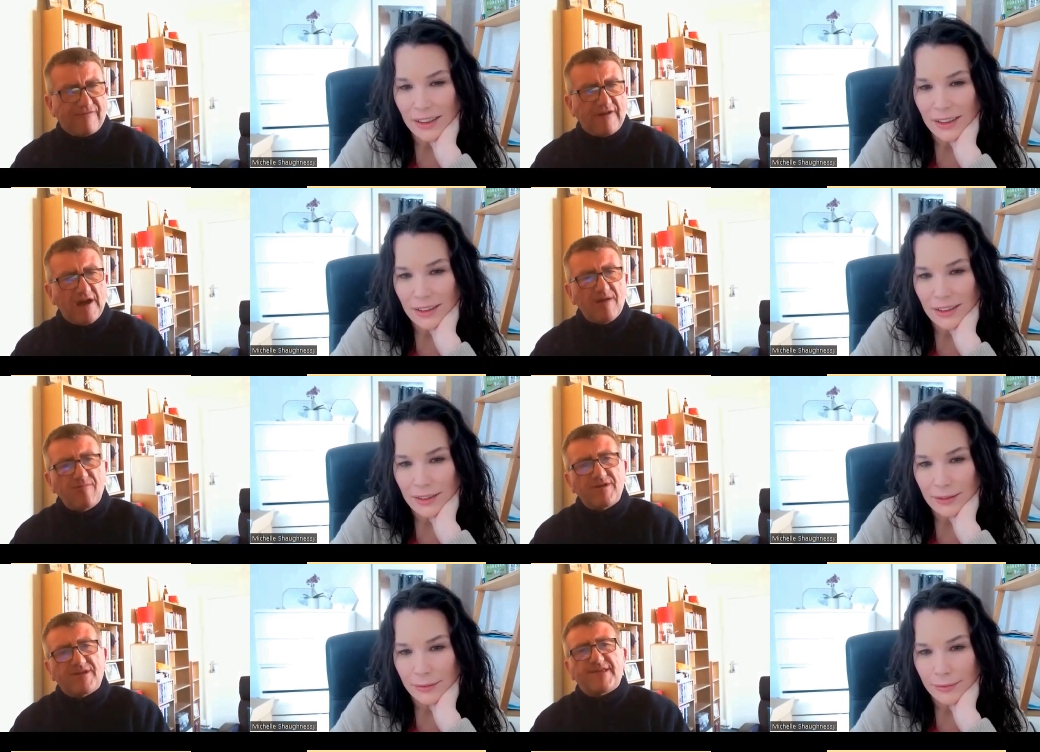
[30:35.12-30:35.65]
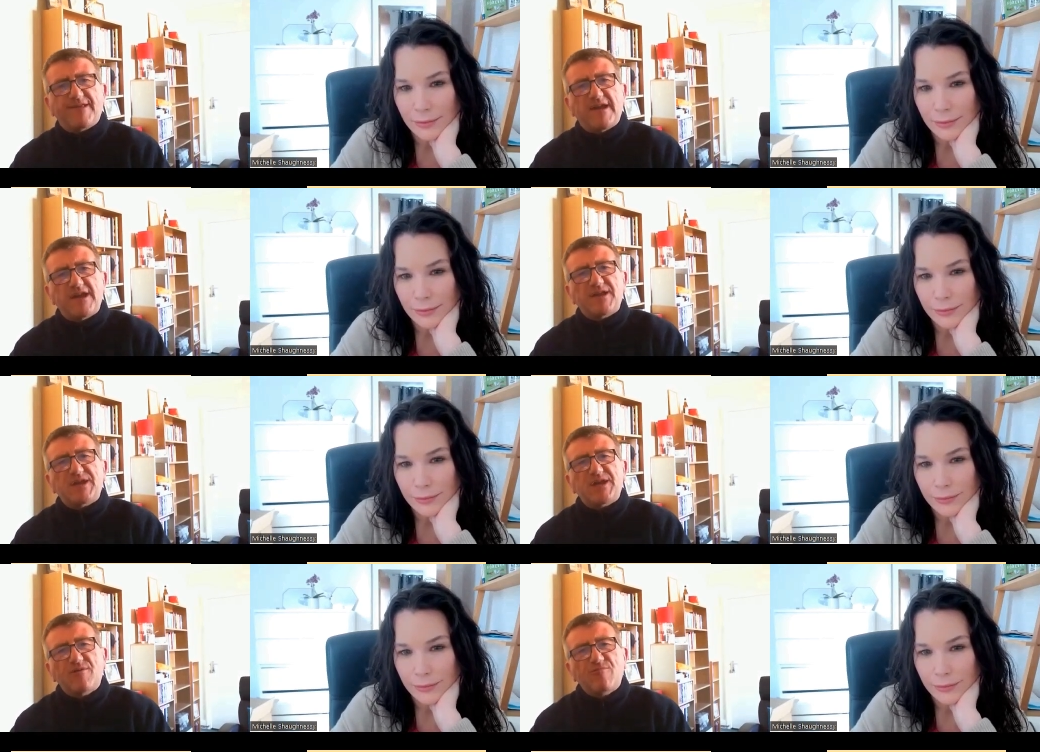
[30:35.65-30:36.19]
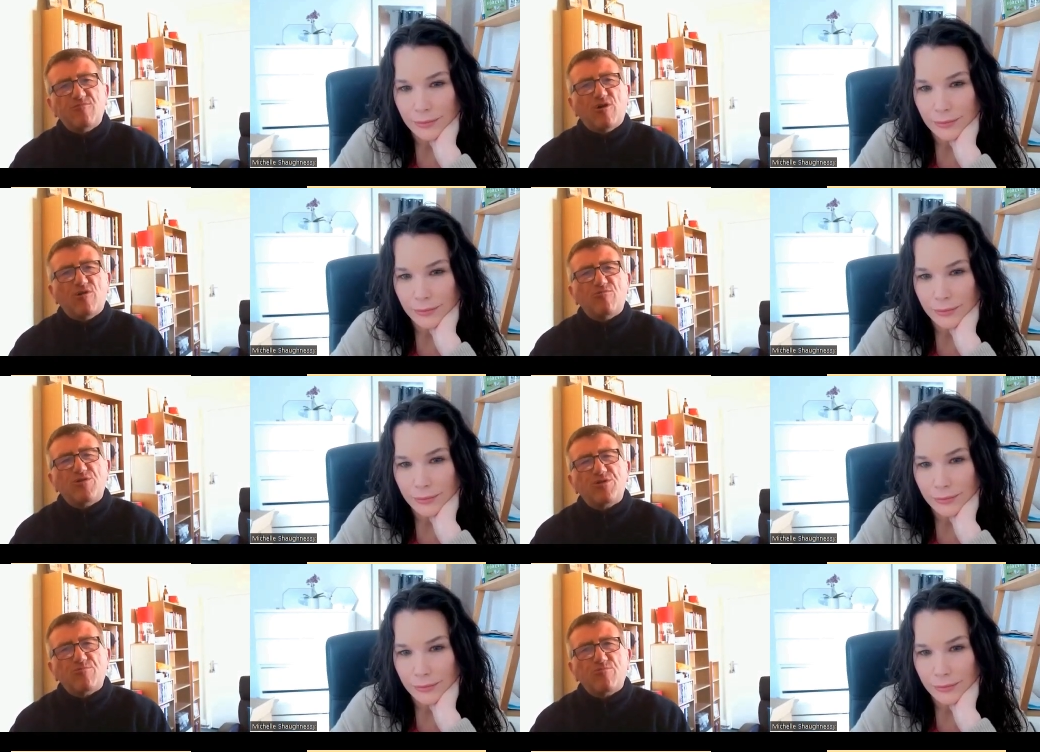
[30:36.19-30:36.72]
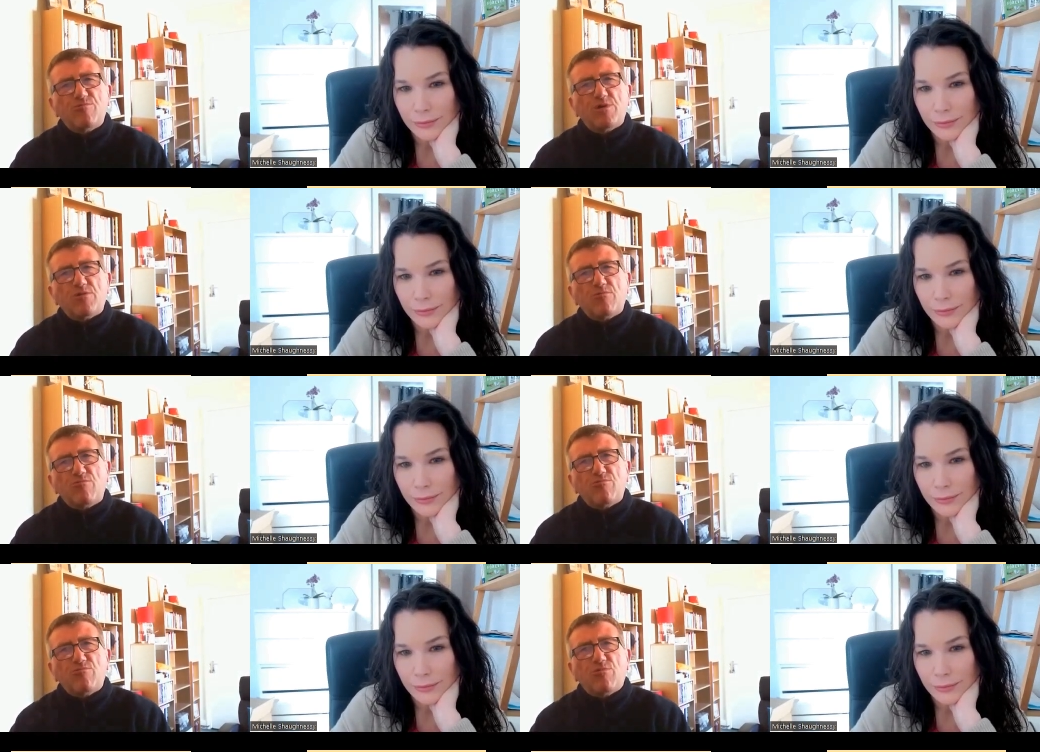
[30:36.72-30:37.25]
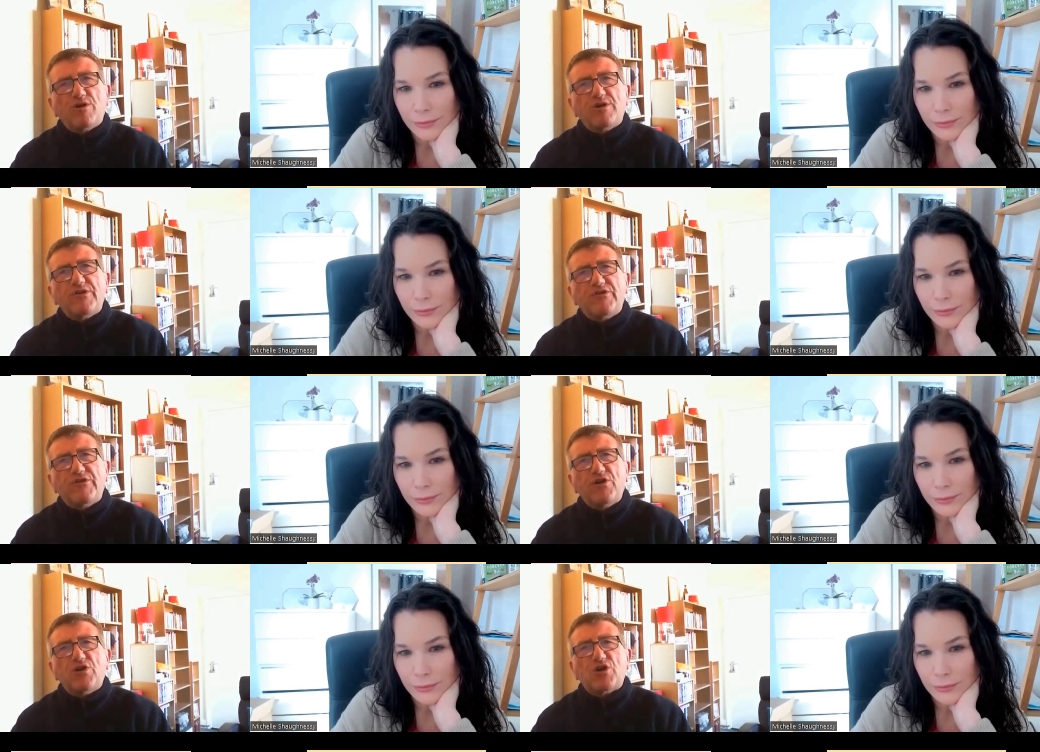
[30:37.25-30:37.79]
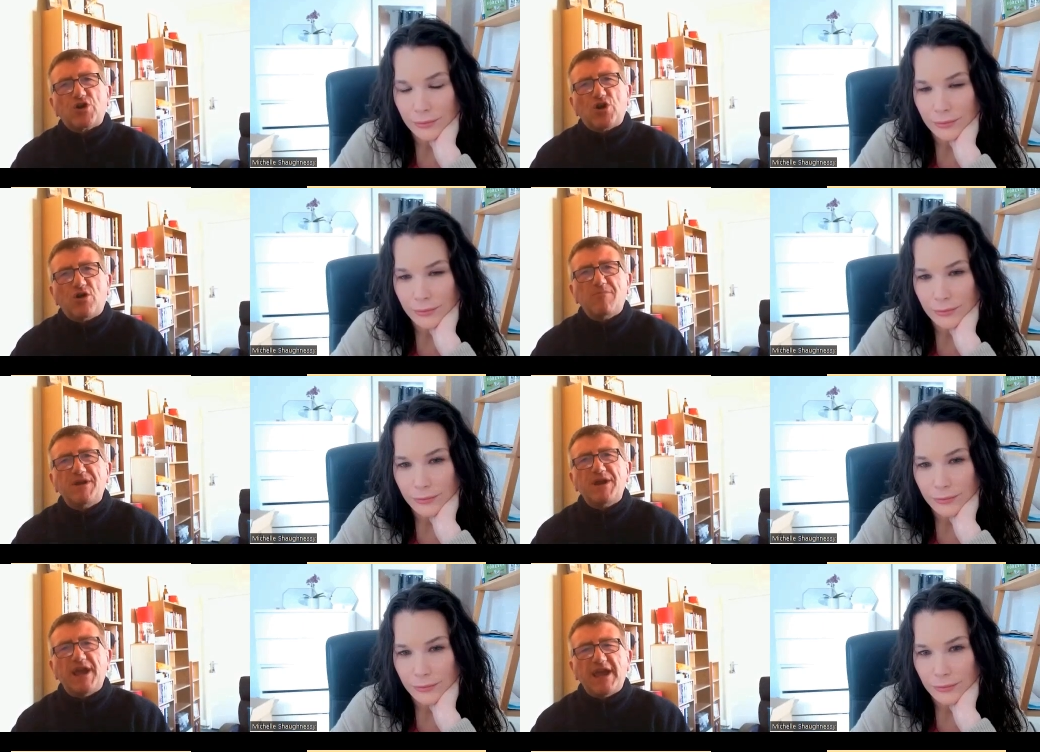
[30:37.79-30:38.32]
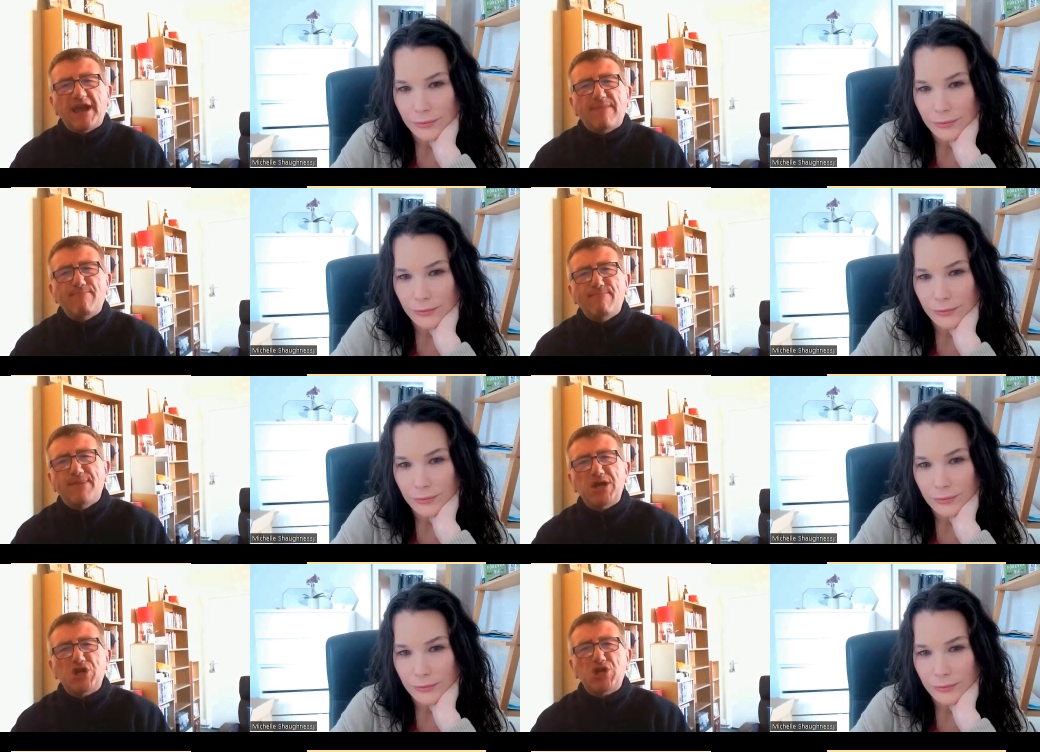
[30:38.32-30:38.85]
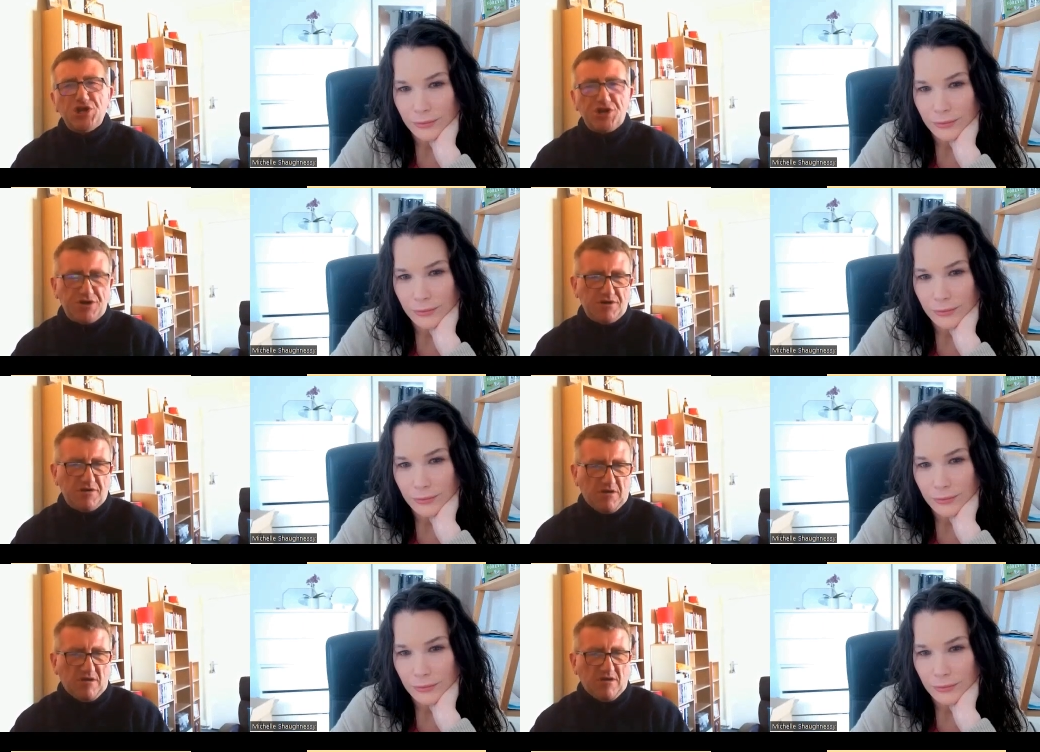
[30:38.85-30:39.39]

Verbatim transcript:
Speaker 1: if i would say to you what would what is your comedy ambition